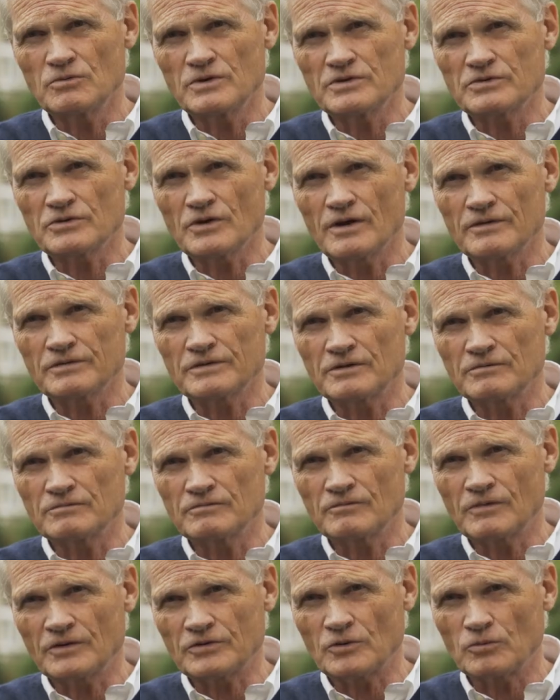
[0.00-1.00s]
thought that
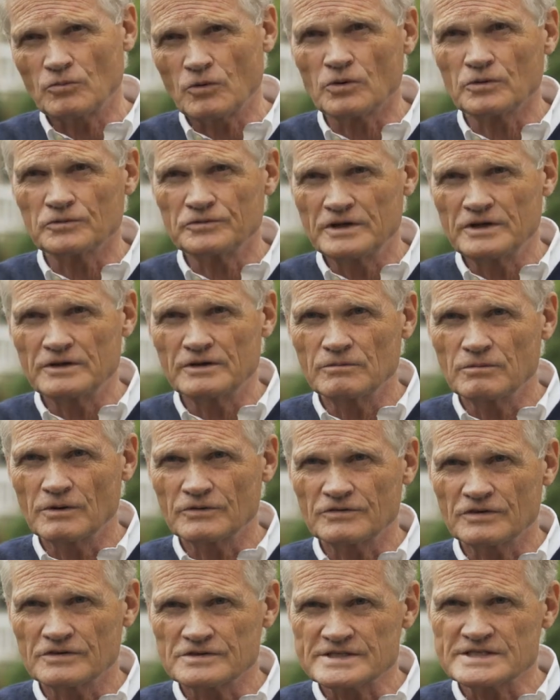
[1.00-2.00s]
what the world needed
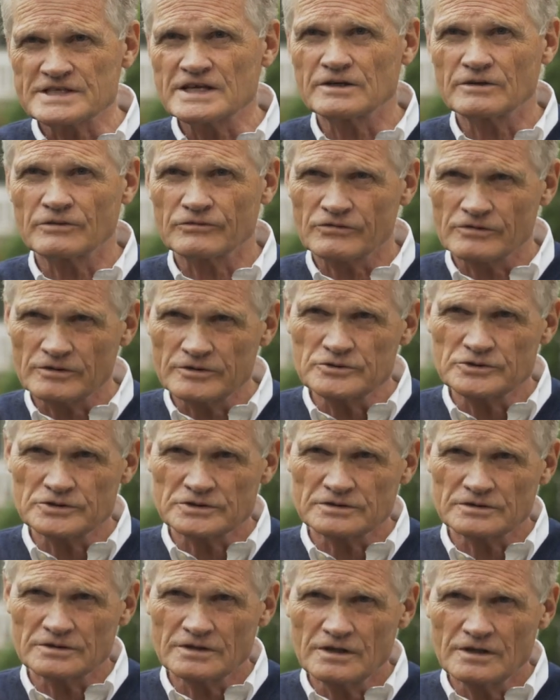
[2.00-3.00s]
was a single
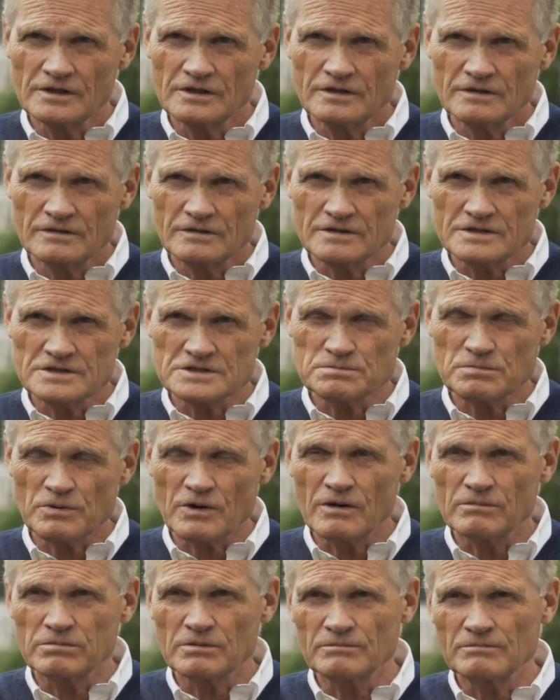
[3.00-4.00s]
solution to this
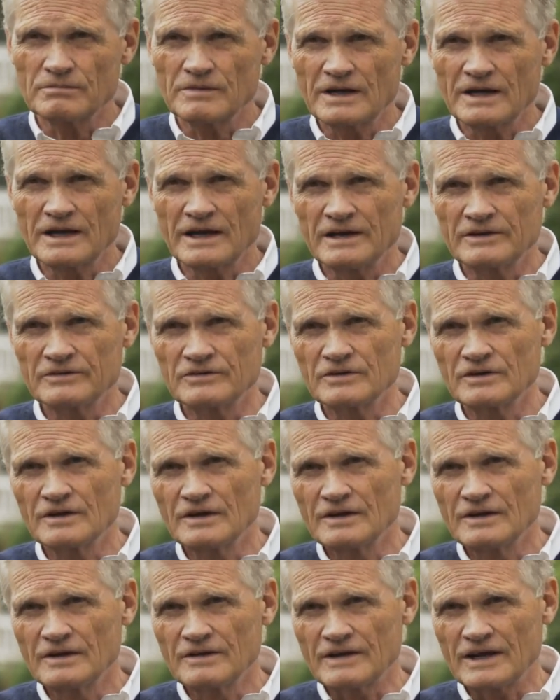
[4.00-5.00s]
problem, and
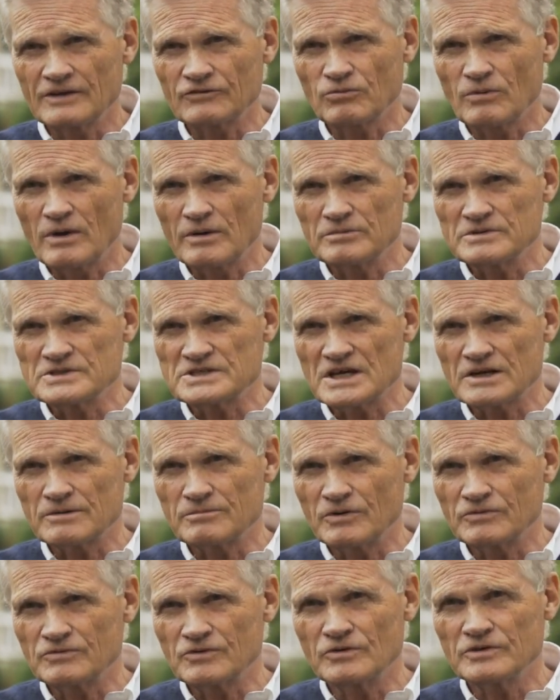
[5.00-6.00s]
that's why we set
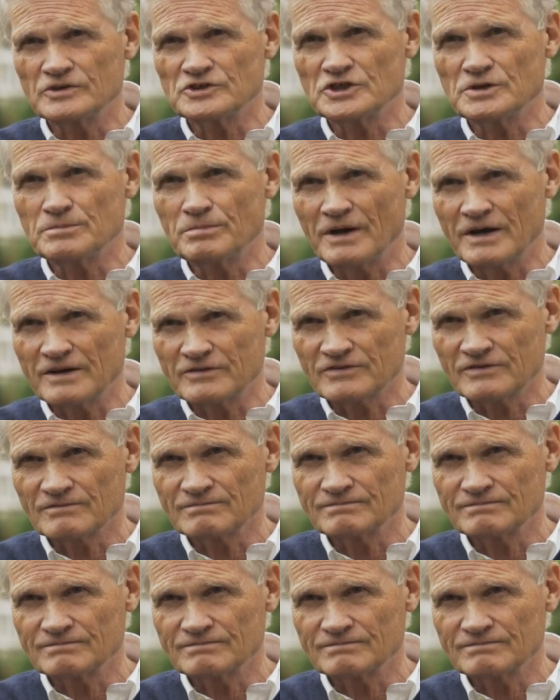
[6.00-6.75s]
about doing GPAS.